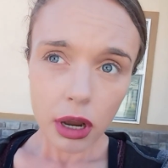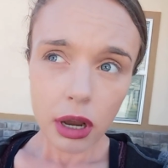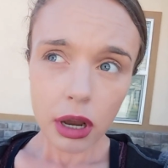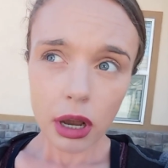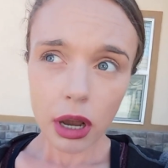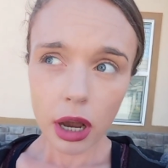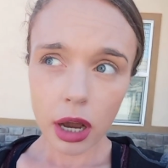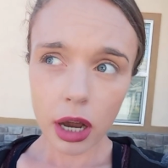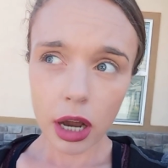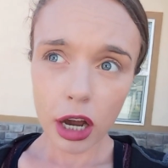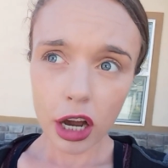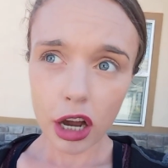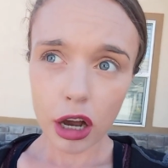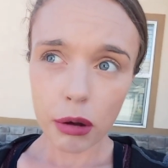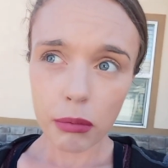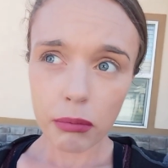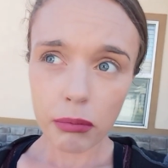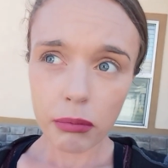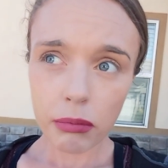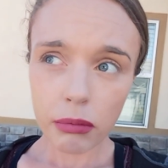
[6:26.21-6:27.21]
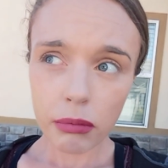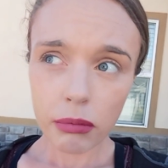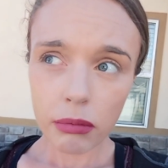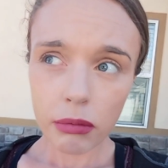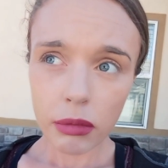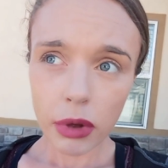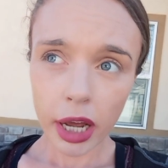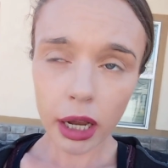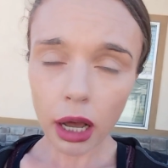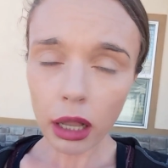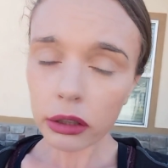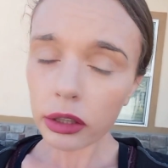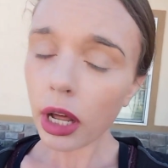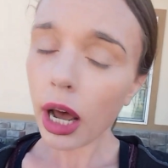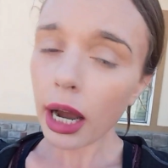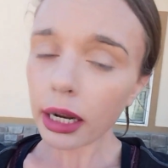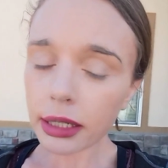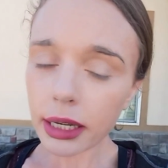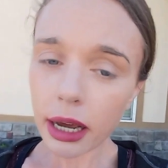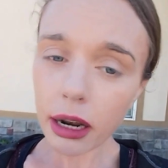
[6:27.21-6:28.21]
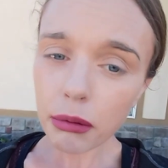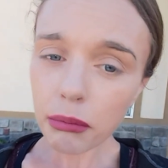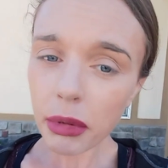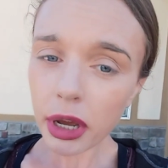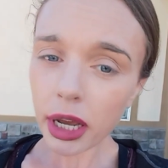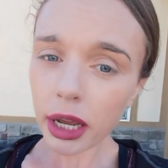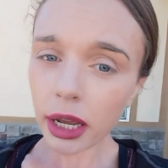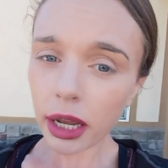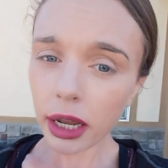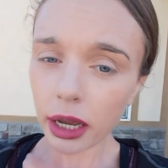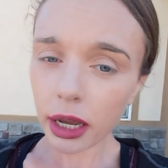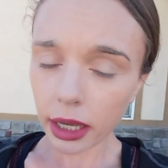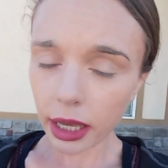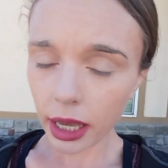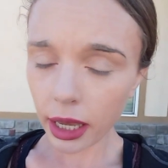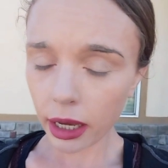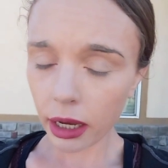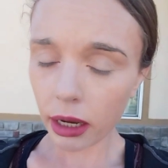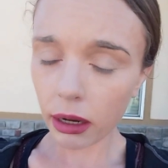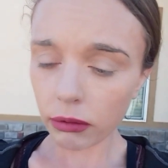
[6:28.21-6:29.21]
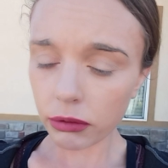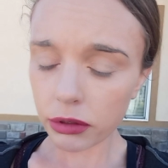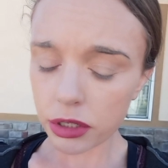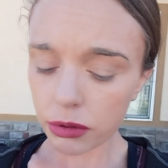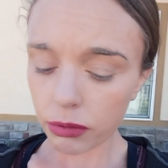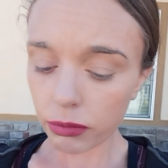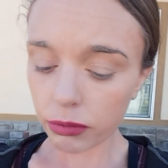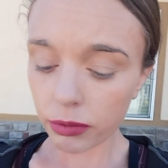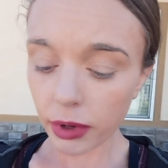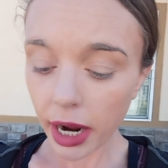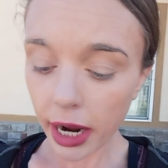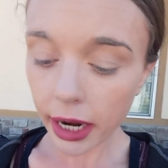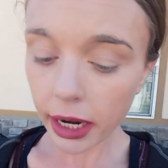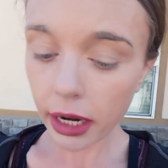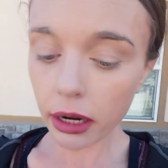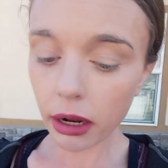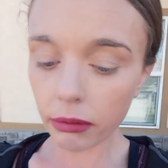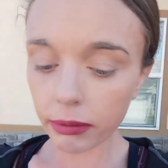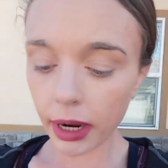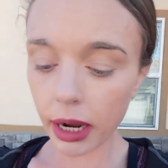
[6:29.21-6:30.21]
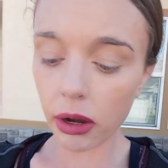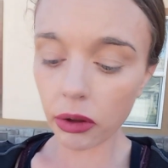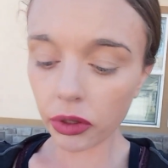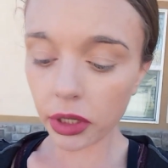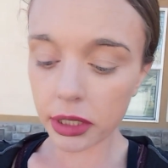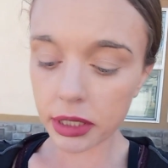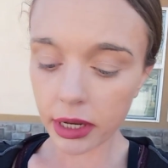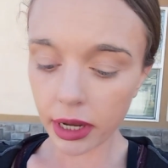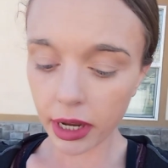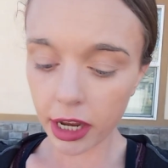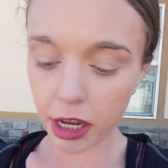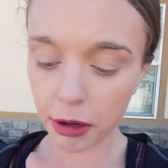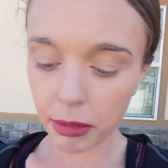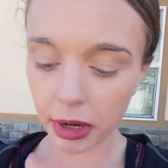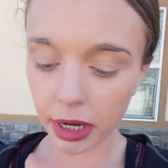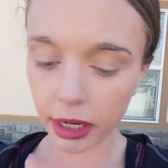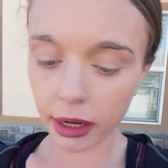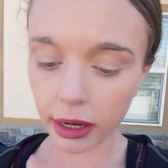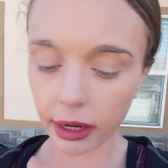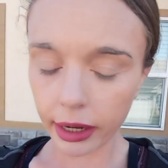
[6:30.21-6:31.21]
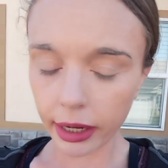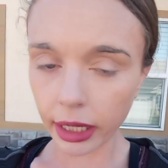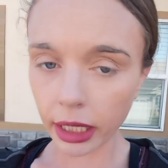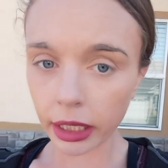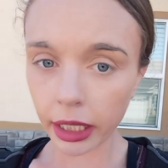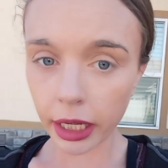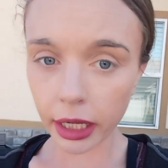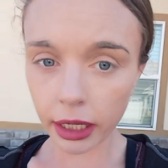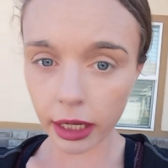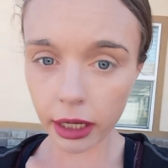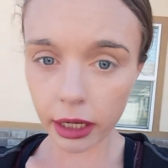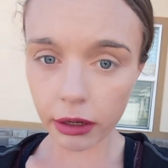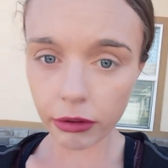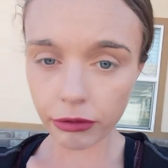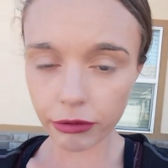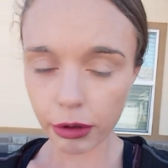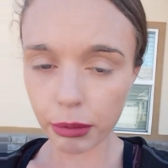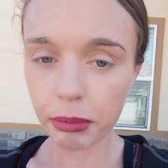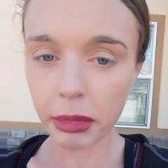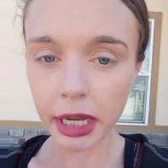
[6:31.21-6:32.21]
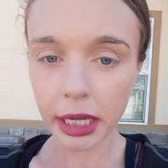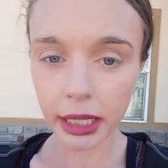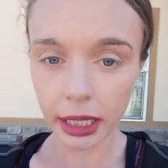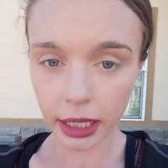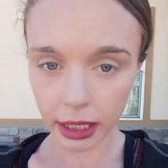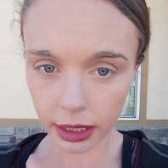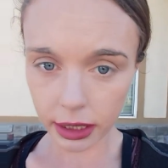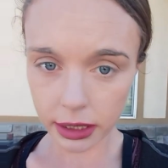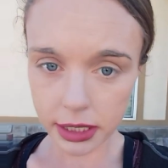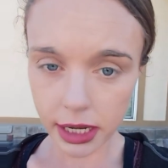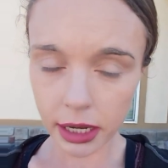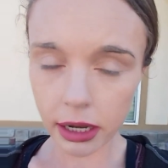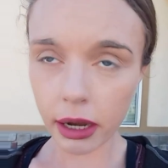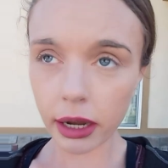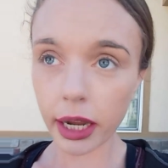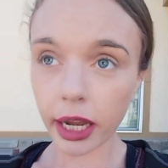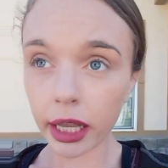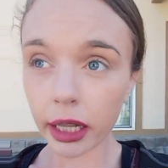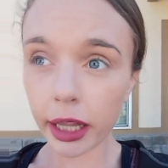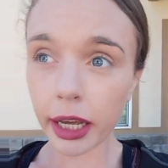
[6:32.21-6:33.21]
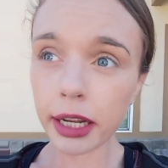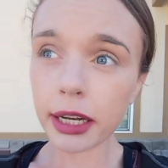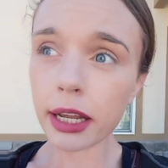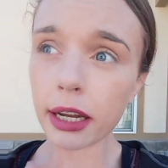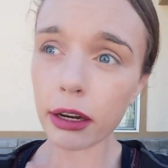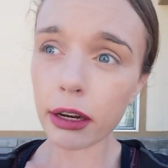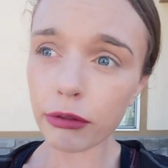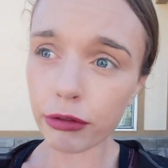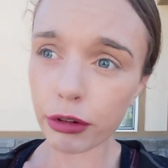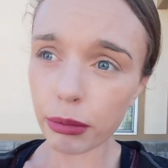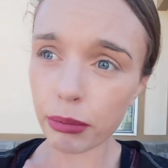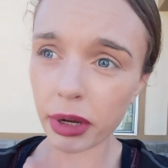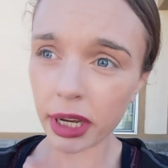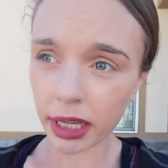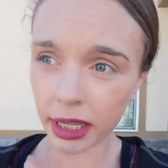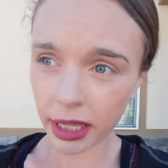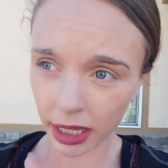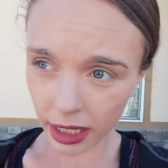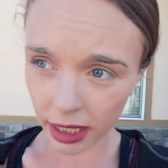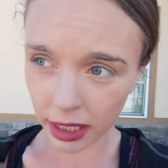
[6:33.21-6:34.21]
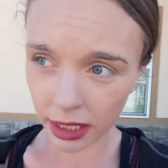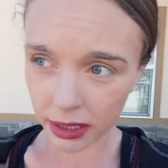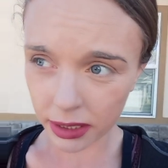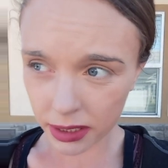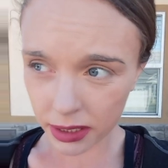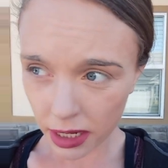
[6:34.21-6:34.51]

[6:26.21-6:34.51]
I got locked out of my accounts right around the time I got alienated from my kids. I got alienated from my kids